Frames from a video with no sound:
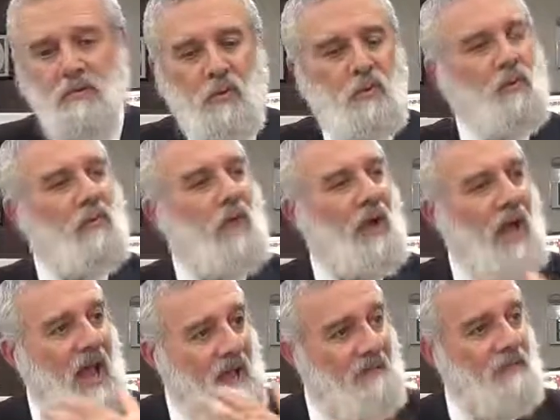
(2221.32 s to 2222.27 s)
to
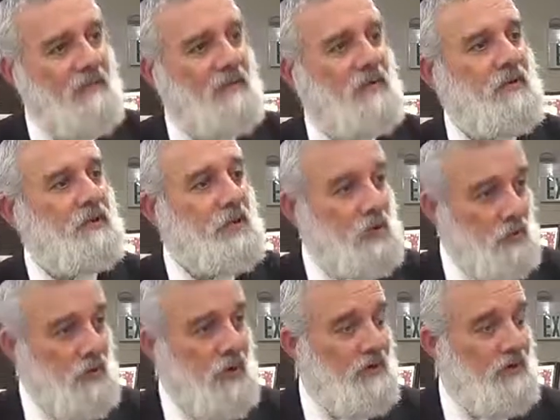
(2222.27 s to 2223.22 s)
have
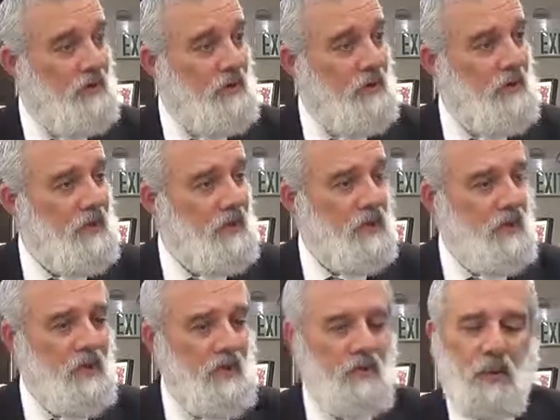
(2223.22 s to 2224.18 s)
children,
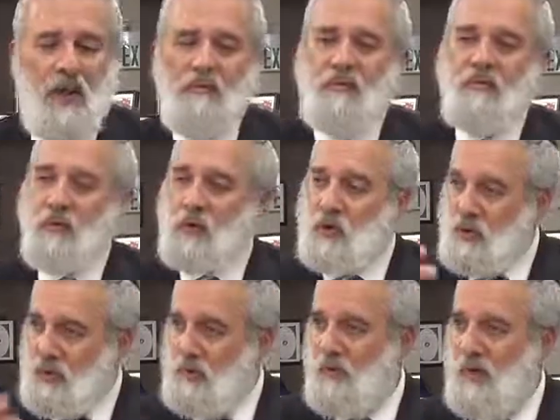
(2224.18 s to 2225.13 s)
to have a future
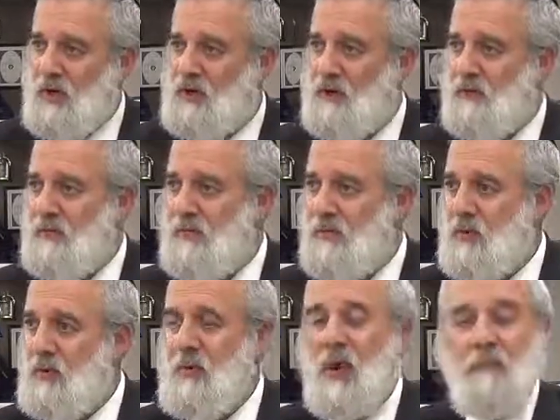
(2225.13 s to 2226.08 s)
generation,
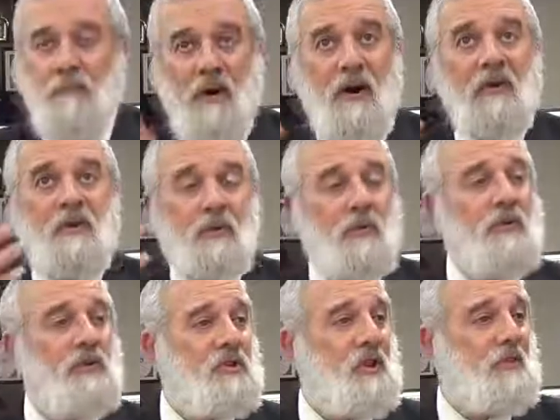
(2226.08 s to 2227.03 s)
to be a partner with
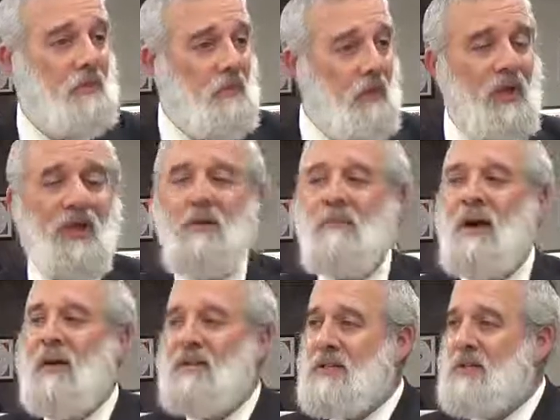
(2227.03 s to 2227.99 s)
Hashem in bringing
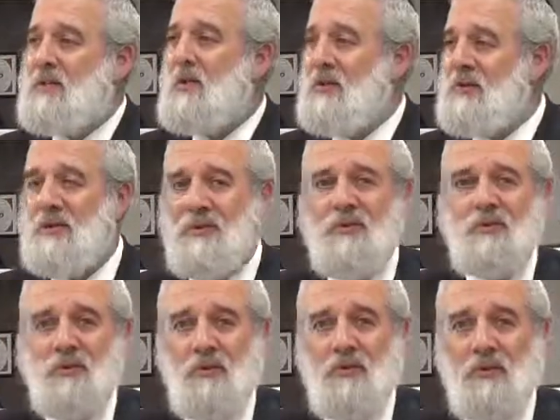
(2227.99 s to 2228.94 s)
about a soul into
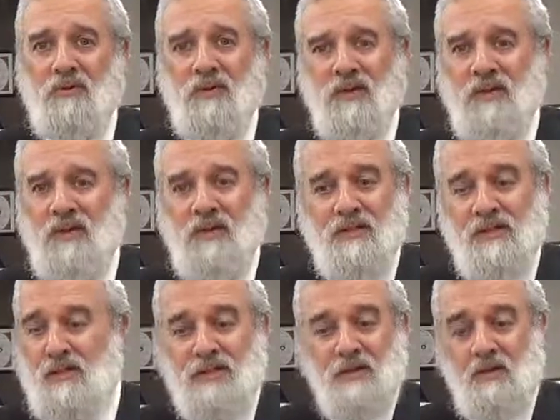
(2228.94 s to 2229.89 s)
this world.
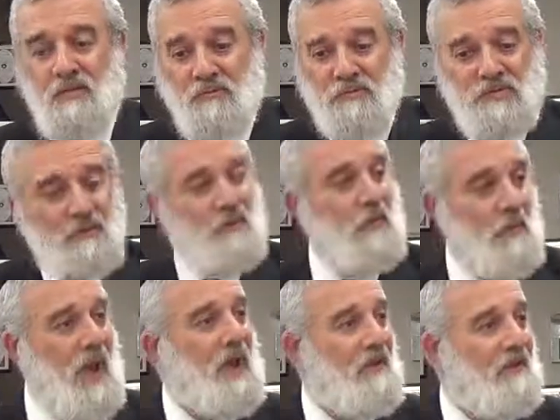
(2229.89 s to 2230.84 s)
This is no simple
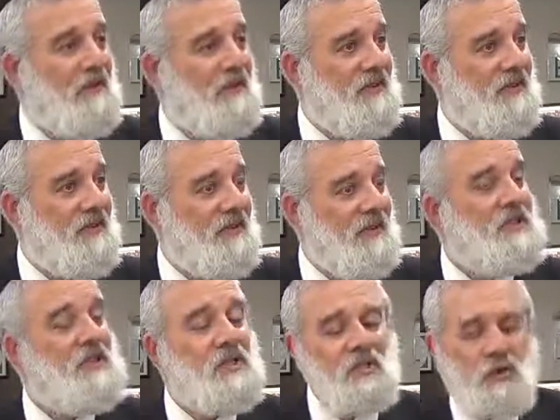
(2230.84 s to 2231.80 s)
matter.
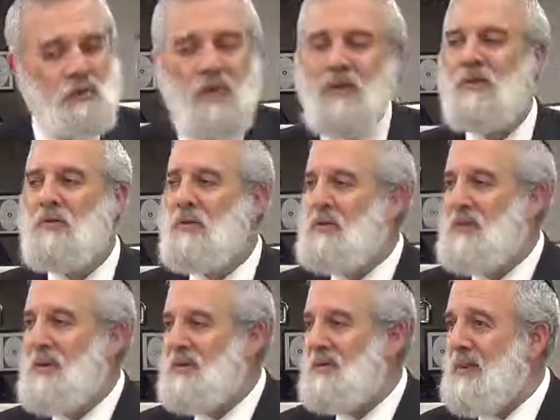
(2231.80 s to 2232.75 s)
This is a tremendous
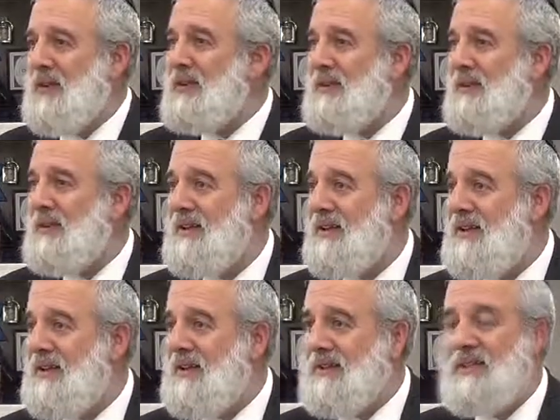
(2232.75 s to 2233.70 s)
responsibility.
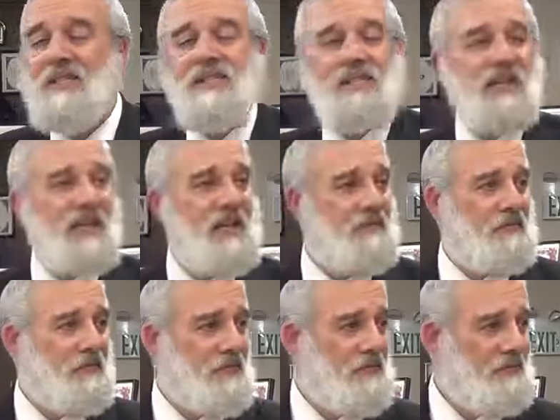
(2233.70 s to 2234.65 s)
This is a
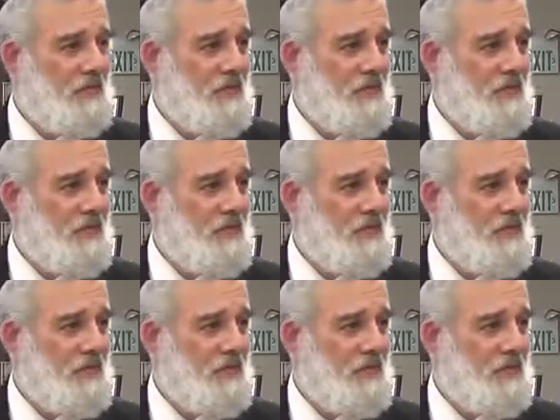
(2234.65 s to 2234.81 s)
gift.